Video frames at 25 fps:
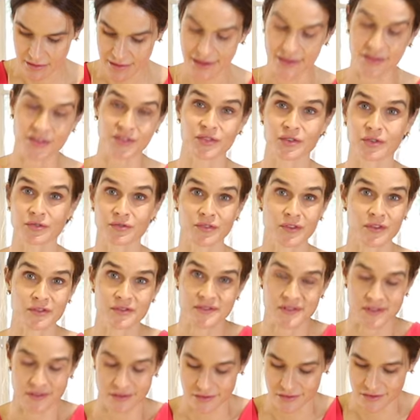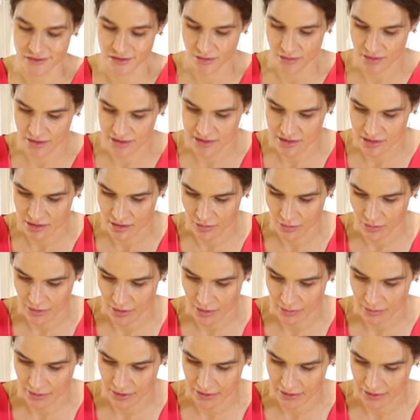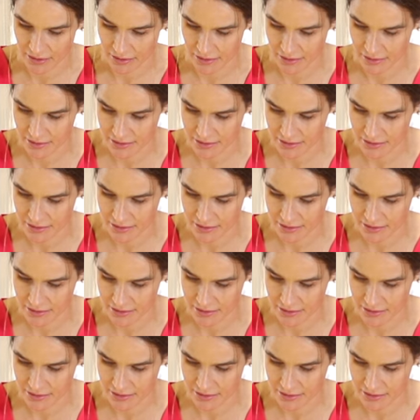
now that they're frozen. They're so easy to work with.